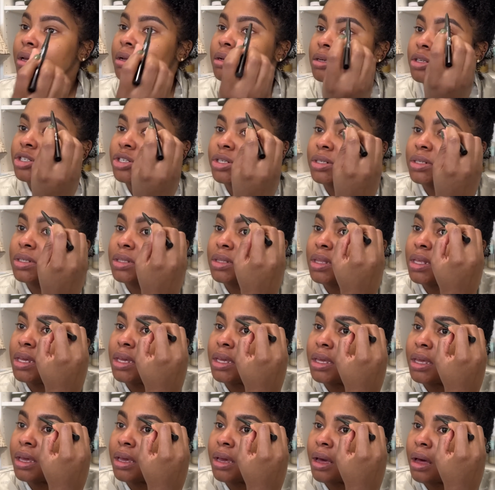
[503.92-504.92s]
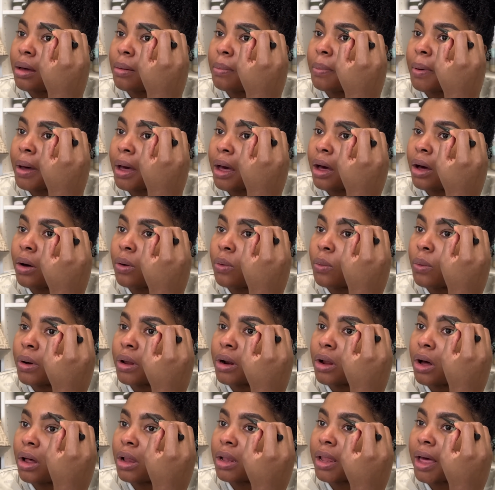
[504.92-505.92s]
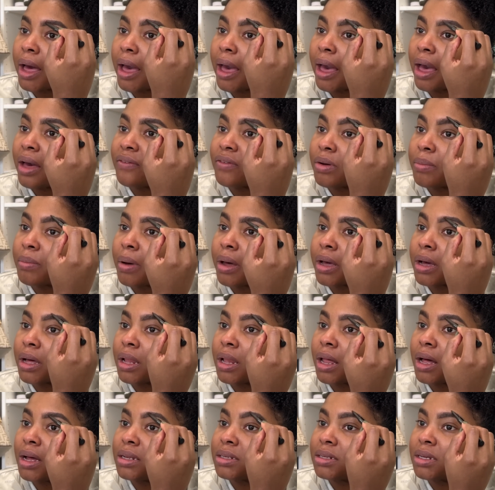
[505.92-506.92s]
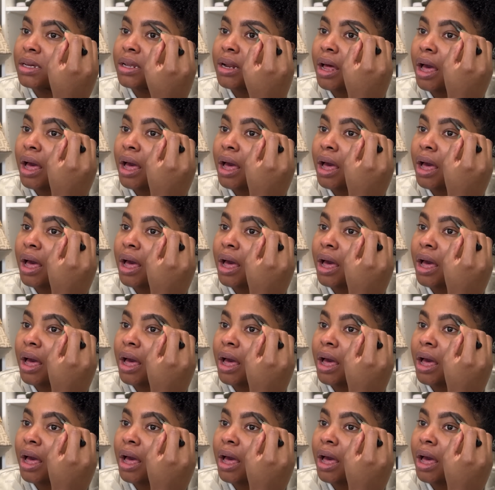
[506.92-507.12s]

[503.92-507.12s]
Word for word: Just thinking about what all I have in my closet,